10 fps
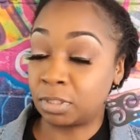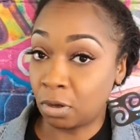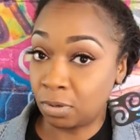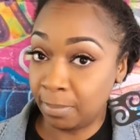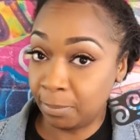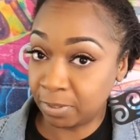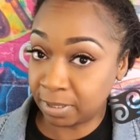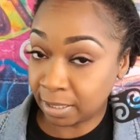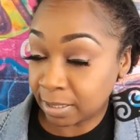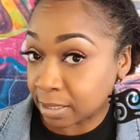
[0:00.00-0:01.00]
So let me
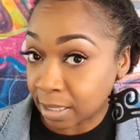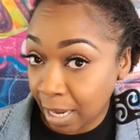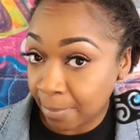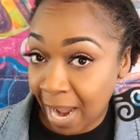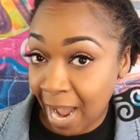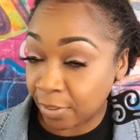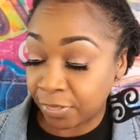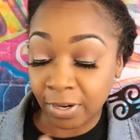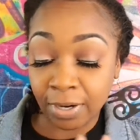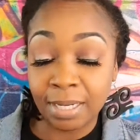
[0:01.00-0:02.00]
put that disclaimer
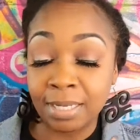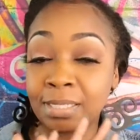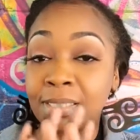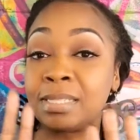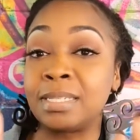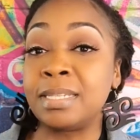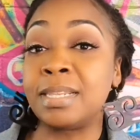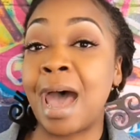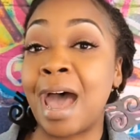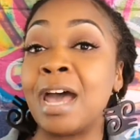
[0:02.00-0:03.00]
out there. It is
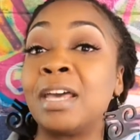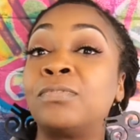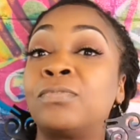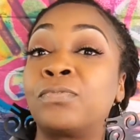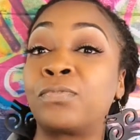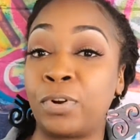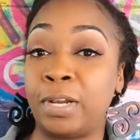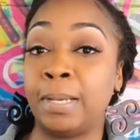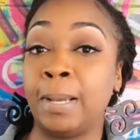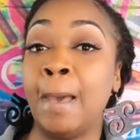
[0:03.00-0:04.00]
not
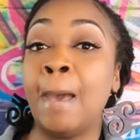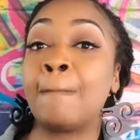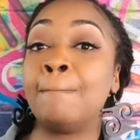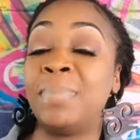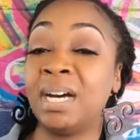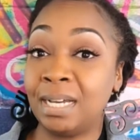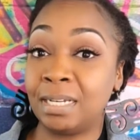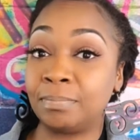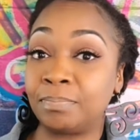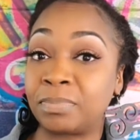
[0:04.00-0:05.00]
free,
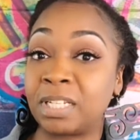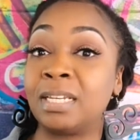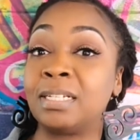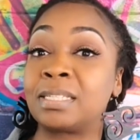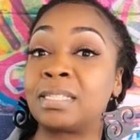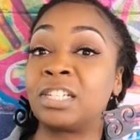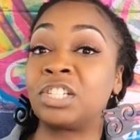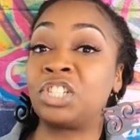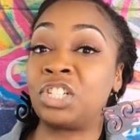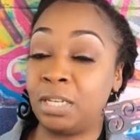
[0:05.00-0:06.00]
but it is
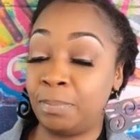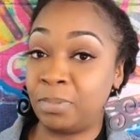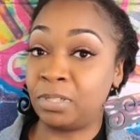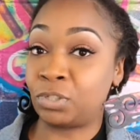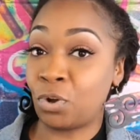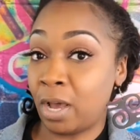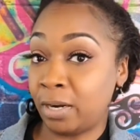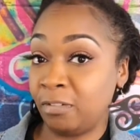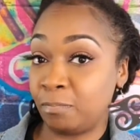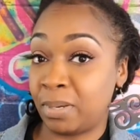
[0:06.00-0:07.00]
the cheapest
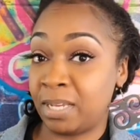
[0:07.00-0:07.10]
startup